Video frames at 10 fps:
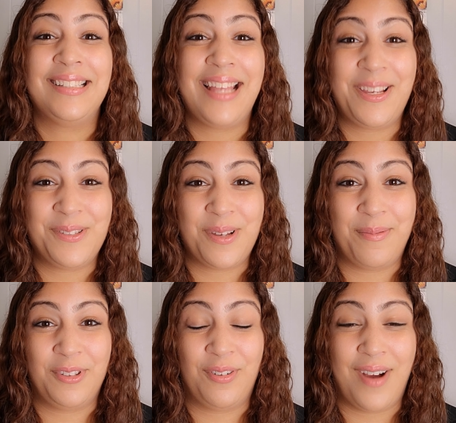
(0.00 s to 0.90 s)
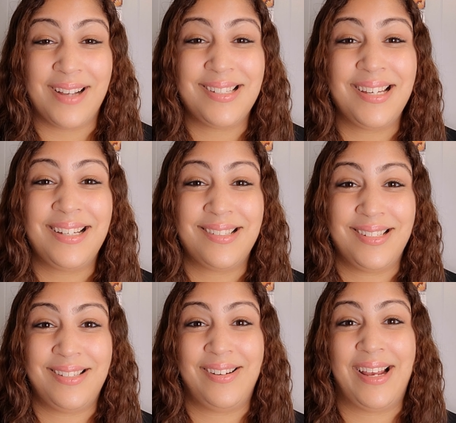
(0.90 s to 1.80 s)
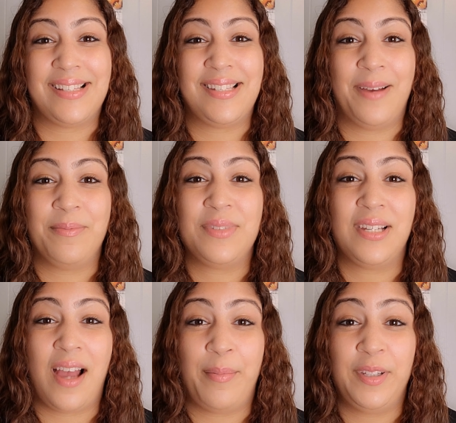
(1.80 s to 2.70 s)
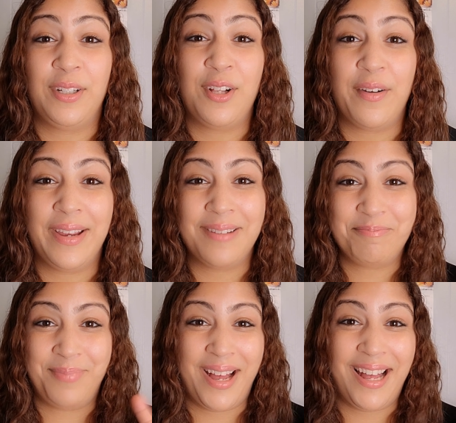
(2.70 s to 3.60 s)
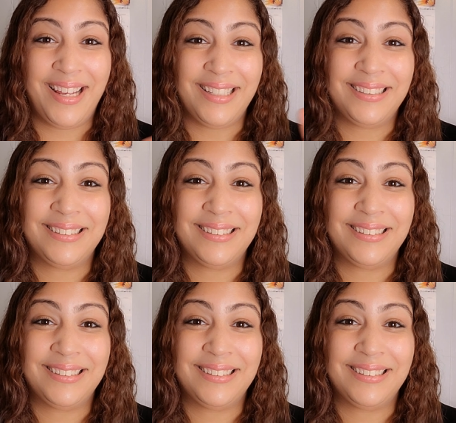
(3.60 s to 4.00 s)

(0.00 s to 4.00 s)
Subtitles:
Thank you so much for watching. Until next time, to God be the glory. Bye.